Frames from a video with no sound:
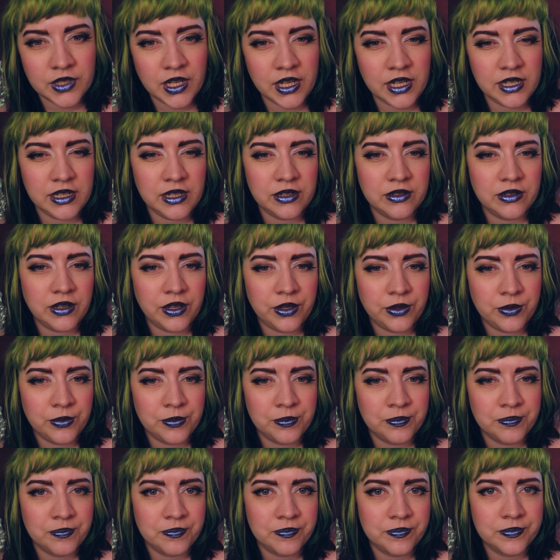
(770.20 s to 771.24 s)
I don't know,
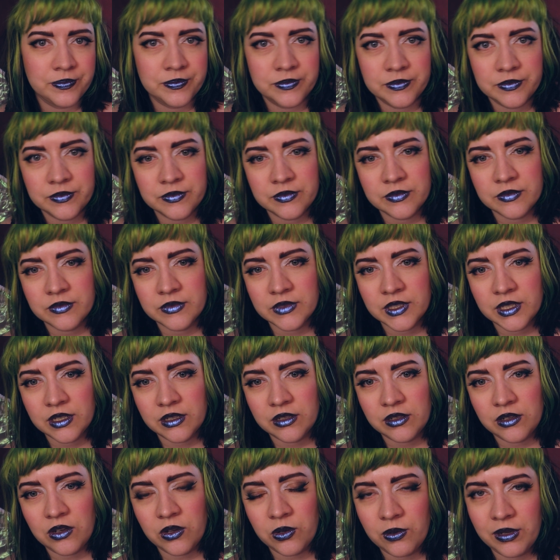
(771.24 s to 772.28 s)

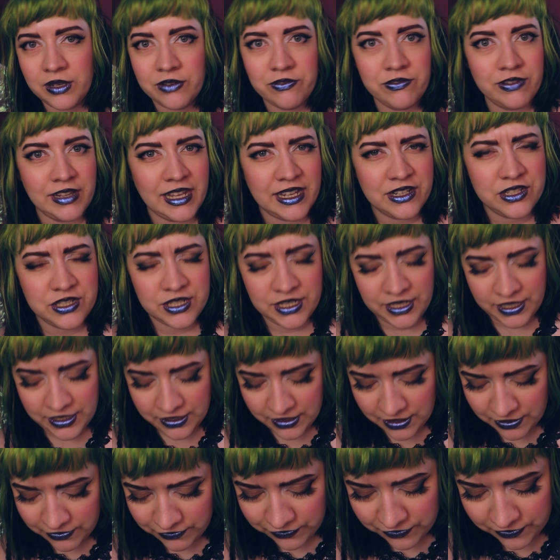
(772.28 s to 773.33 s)
not quite flashy
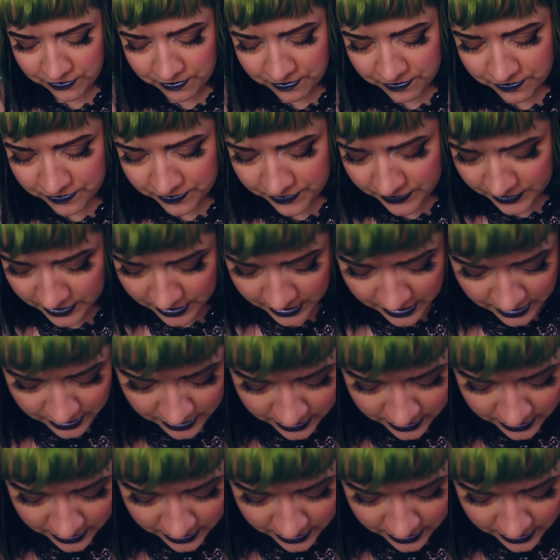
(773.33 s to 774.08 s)
enough.